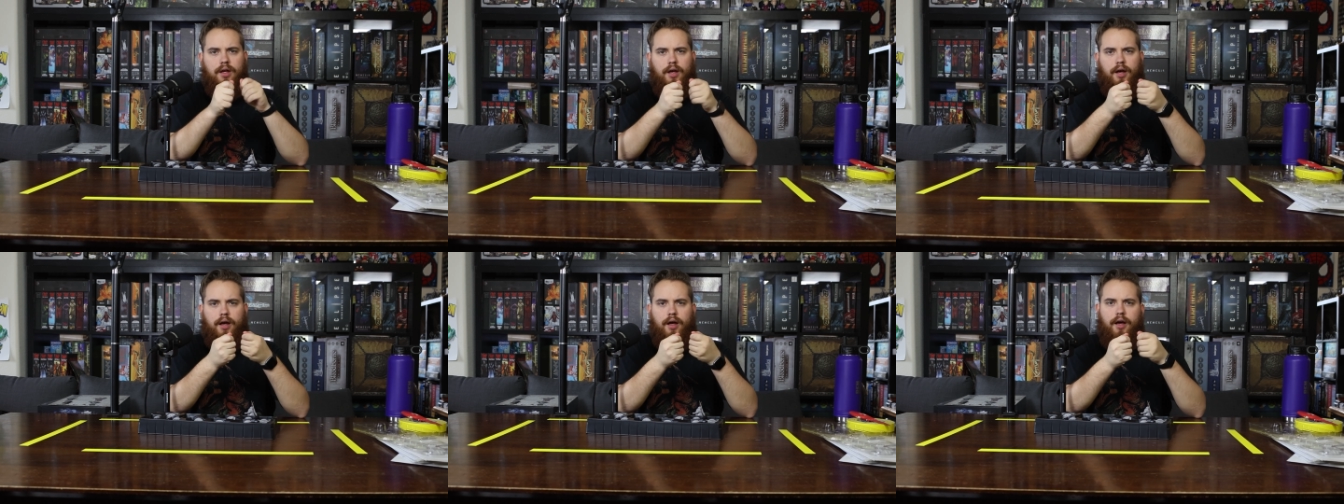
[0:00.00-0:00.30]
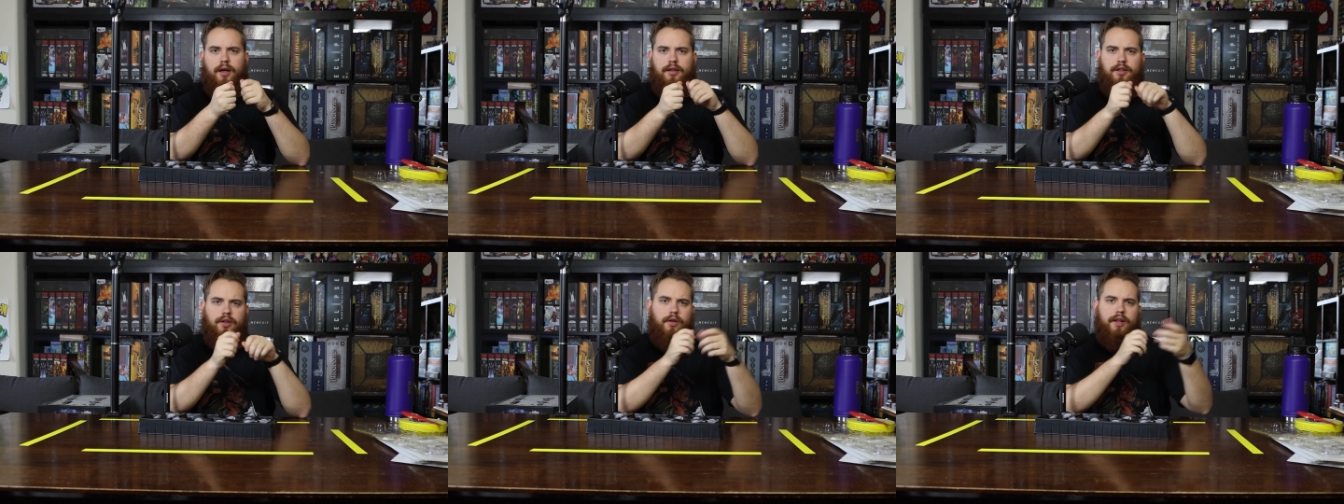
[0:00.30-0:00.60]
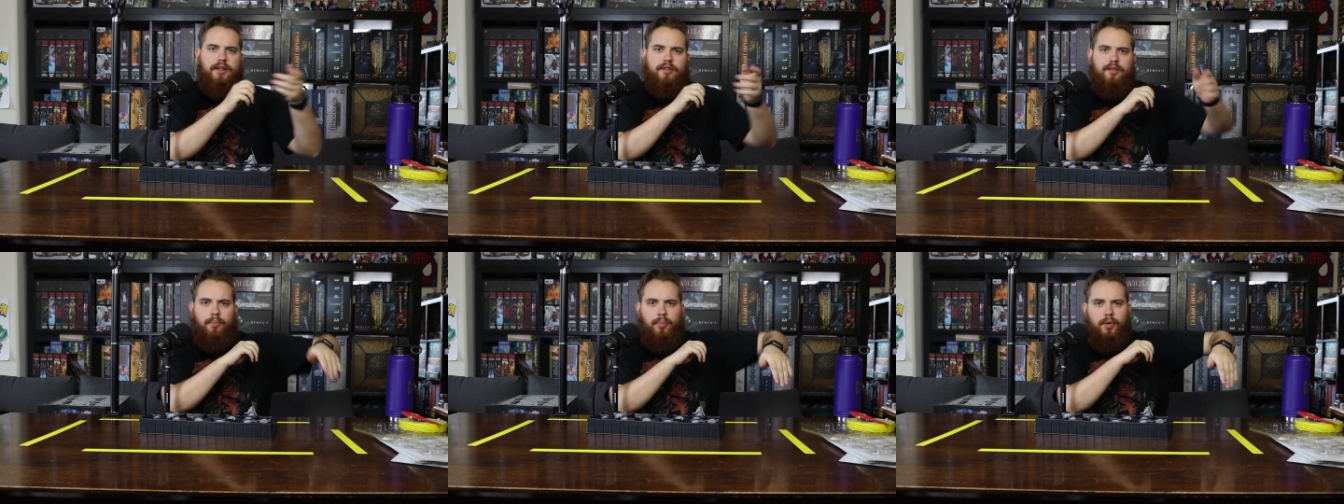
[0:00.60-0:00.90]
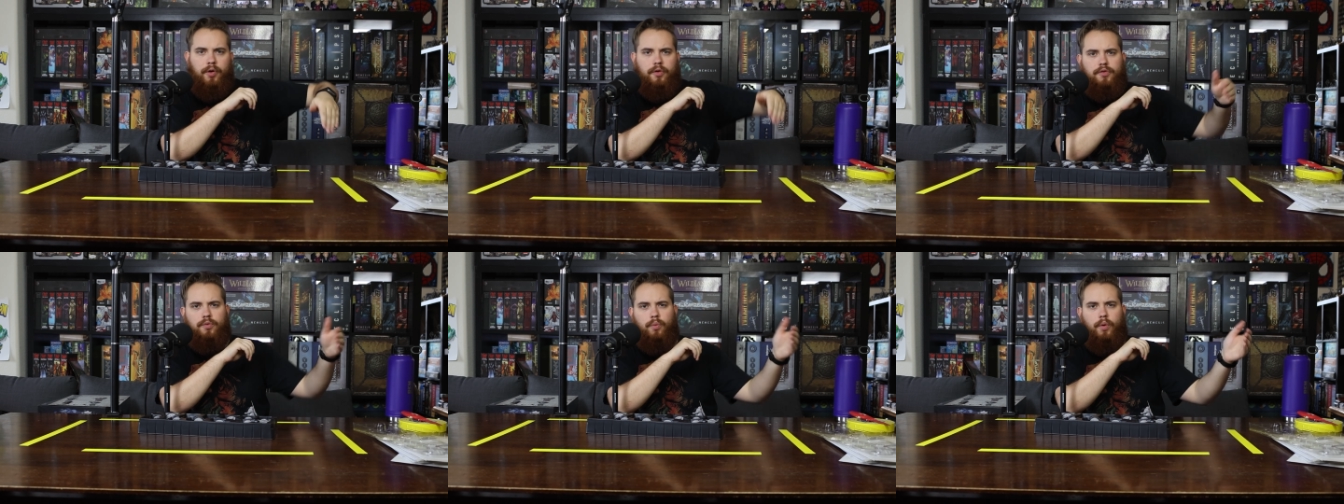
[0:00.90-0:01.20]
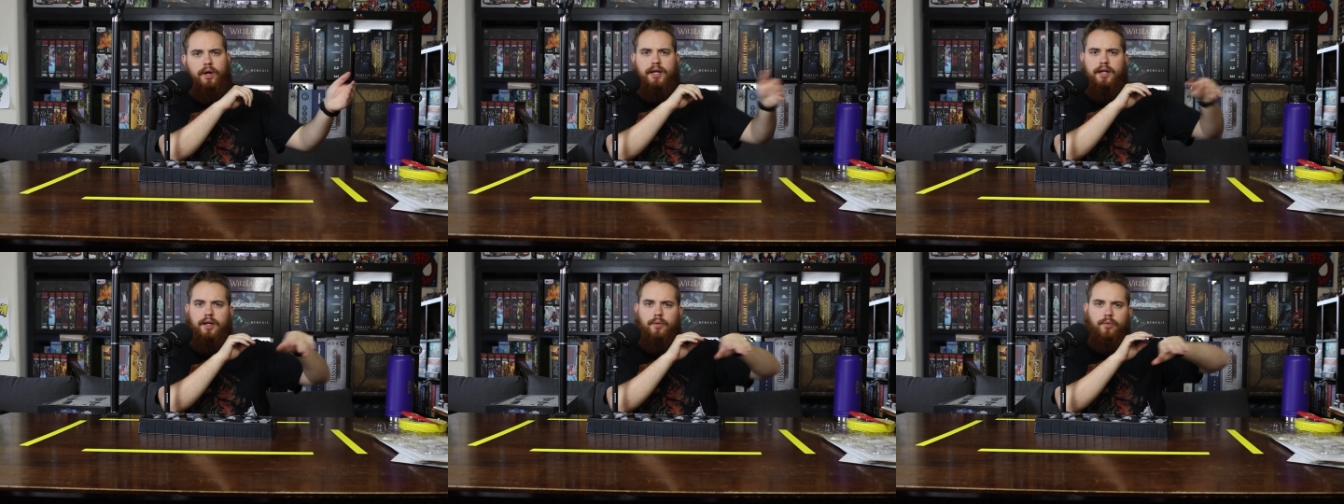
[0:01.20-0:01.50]
uh, you know, like the bird's
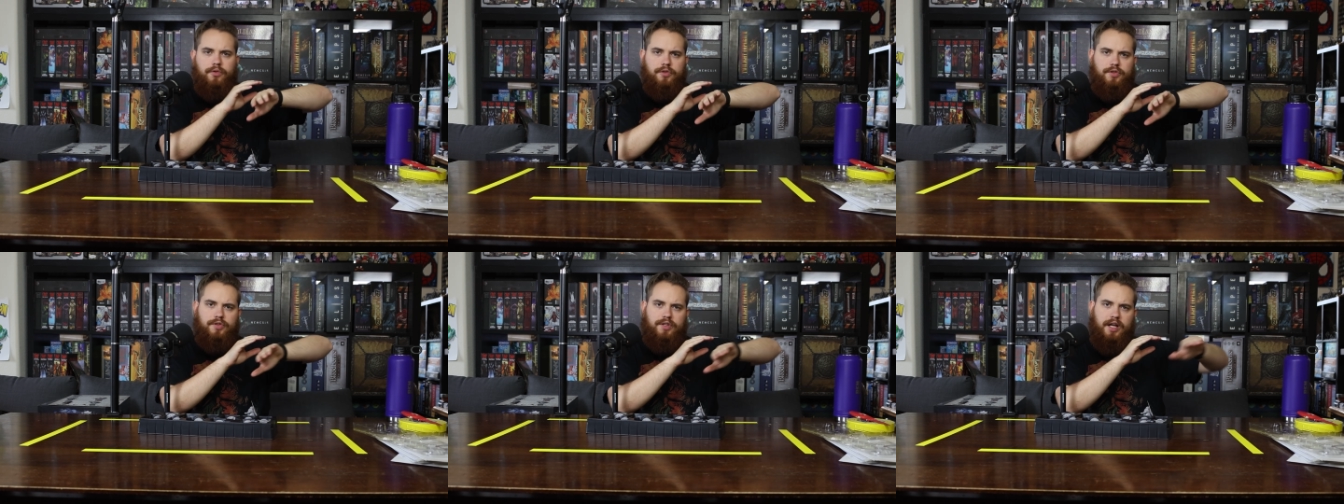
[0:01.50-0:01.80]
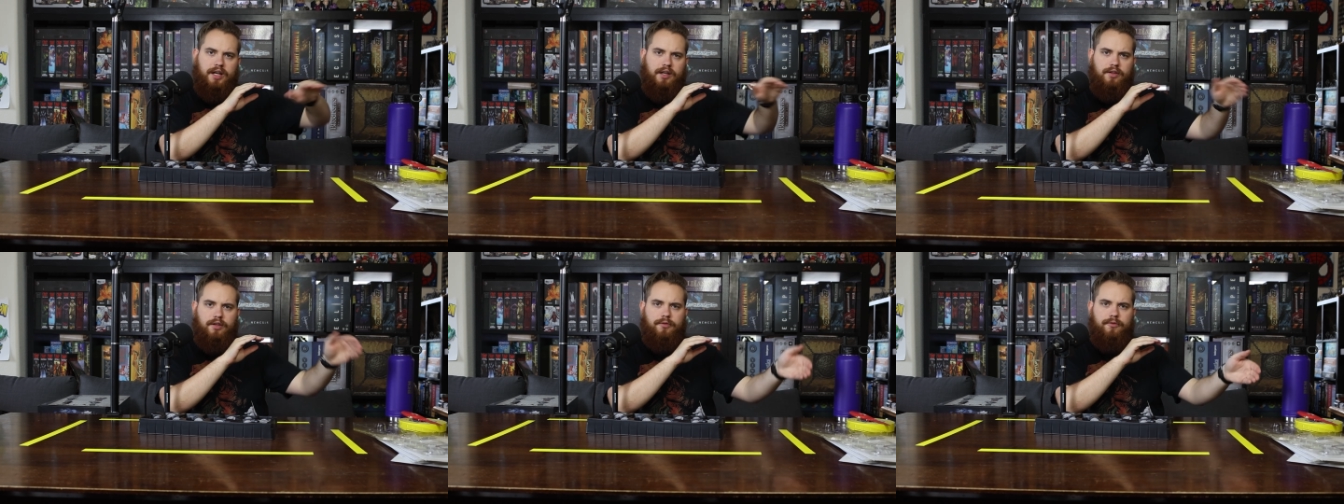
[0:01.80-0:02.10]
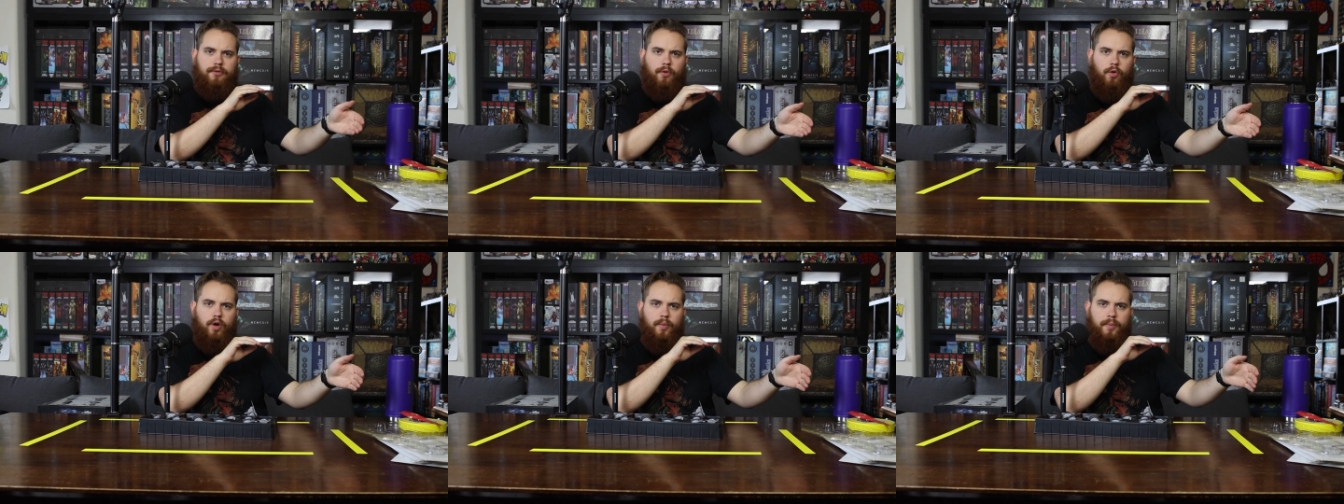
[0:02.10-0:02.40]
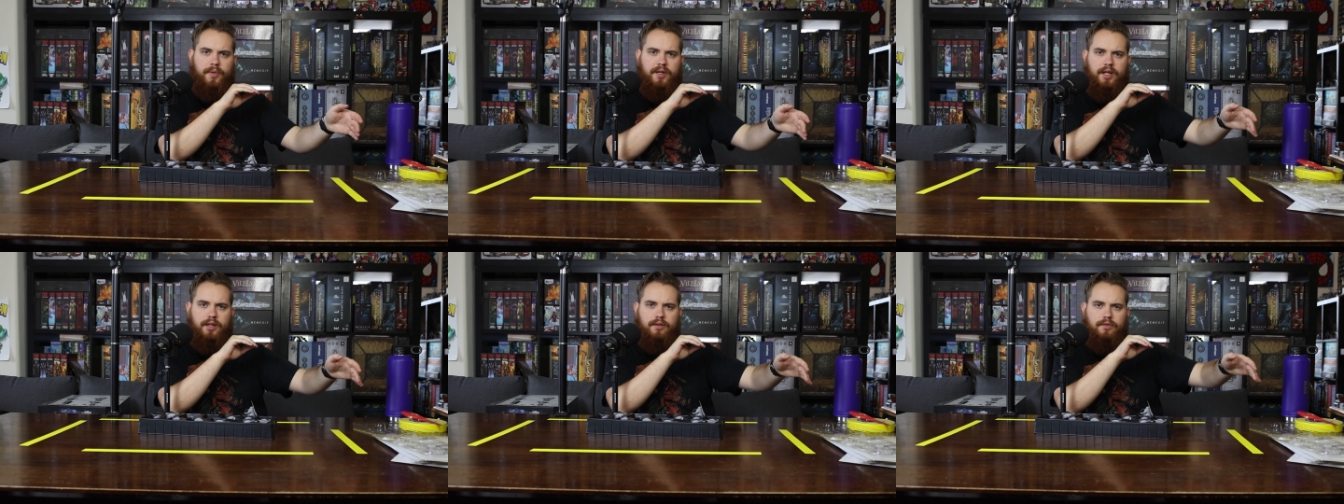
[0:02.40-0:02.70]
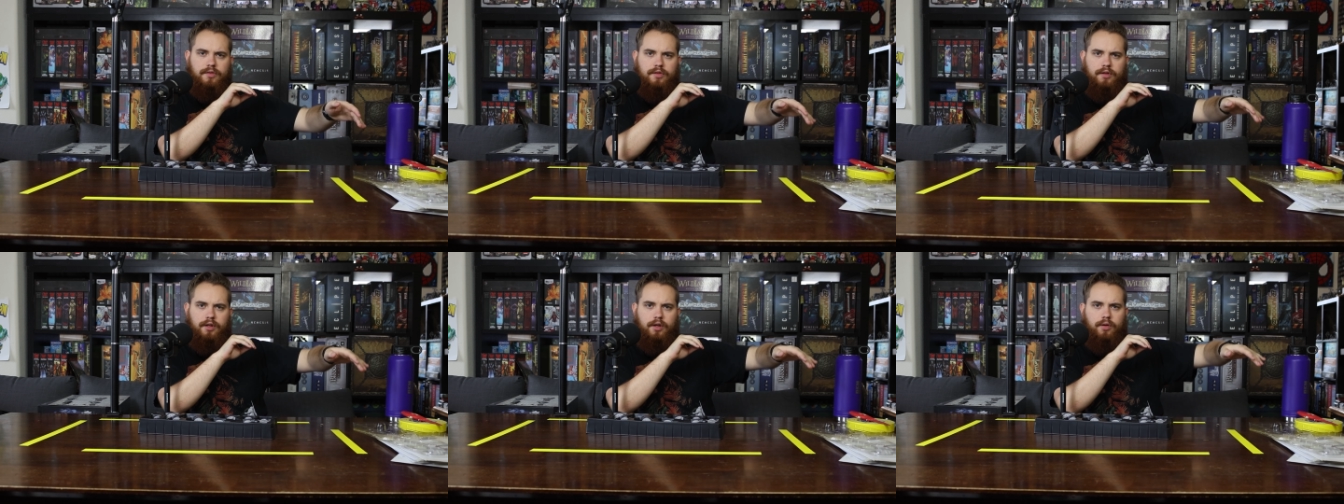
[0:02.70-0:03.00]
wing, it will just kind of deform and
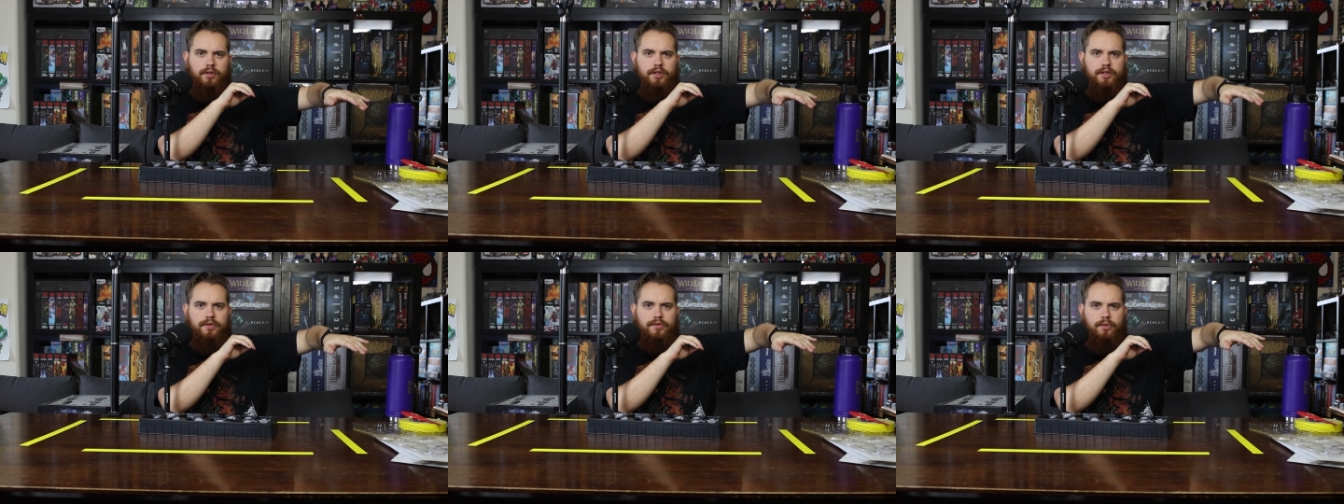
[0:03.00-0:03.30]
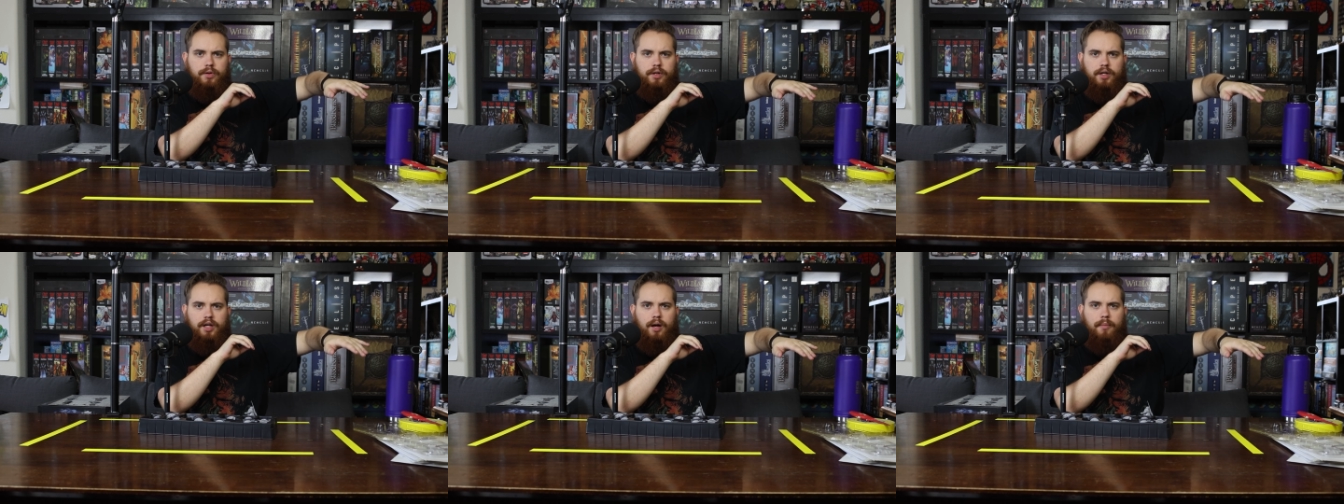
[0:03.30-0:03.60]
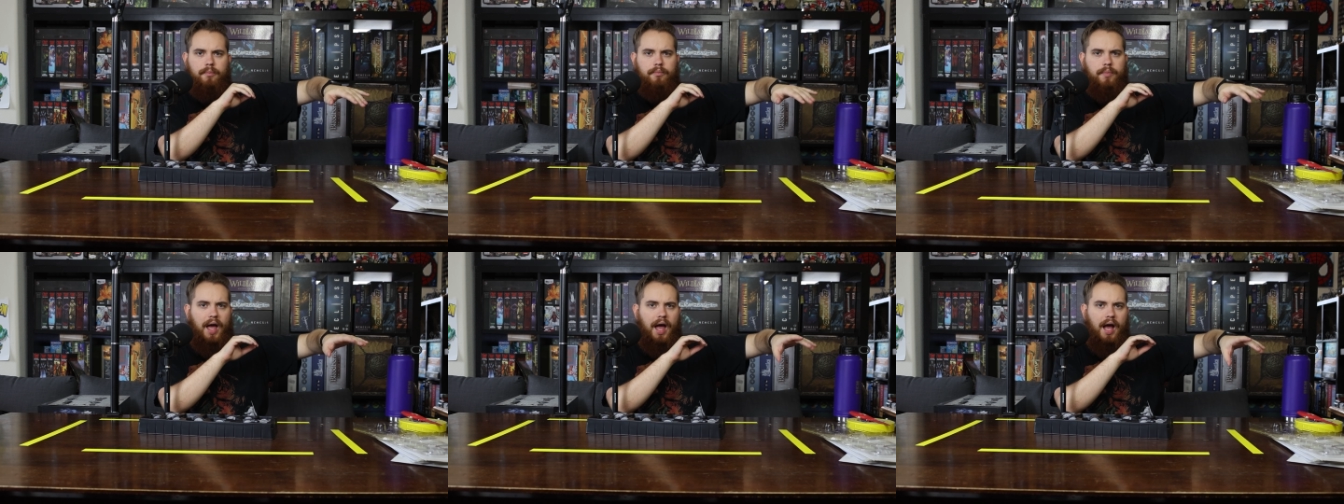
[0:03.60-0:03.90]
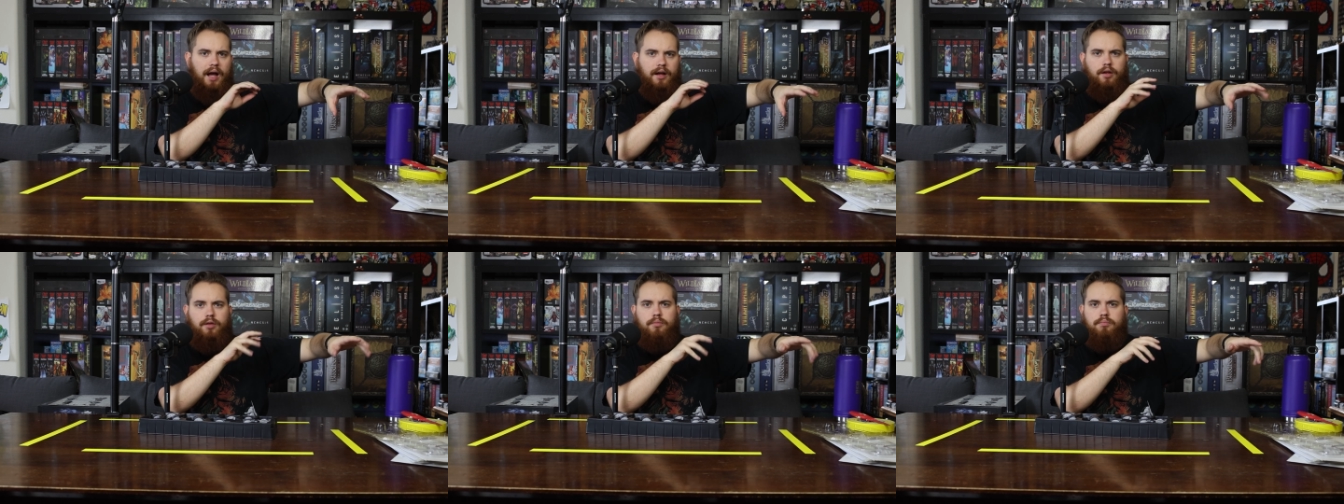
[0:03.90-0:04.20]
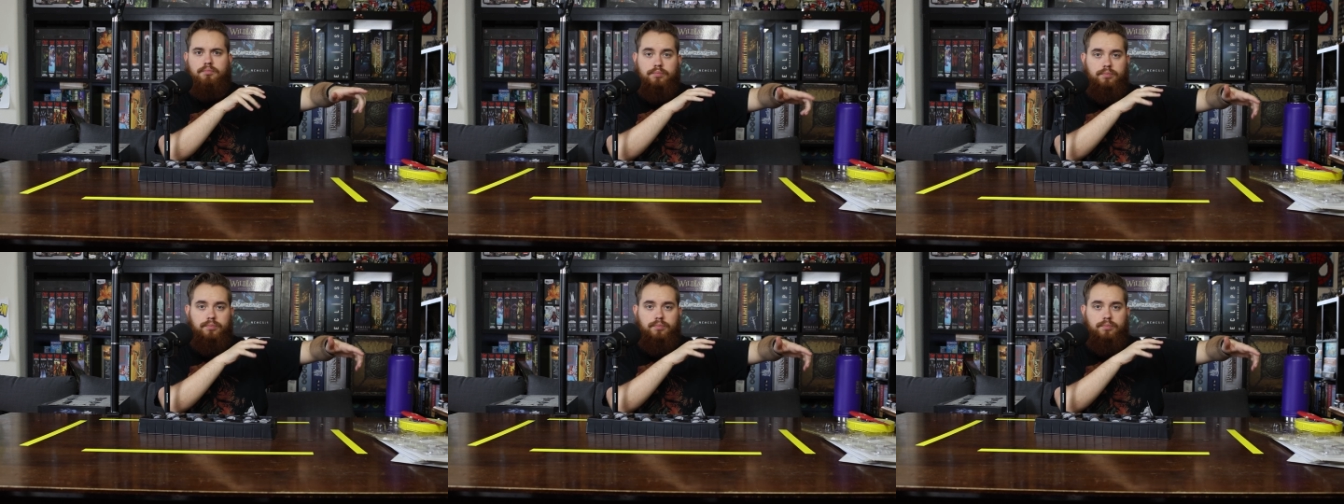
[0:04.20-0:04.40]
then slowly sort of come back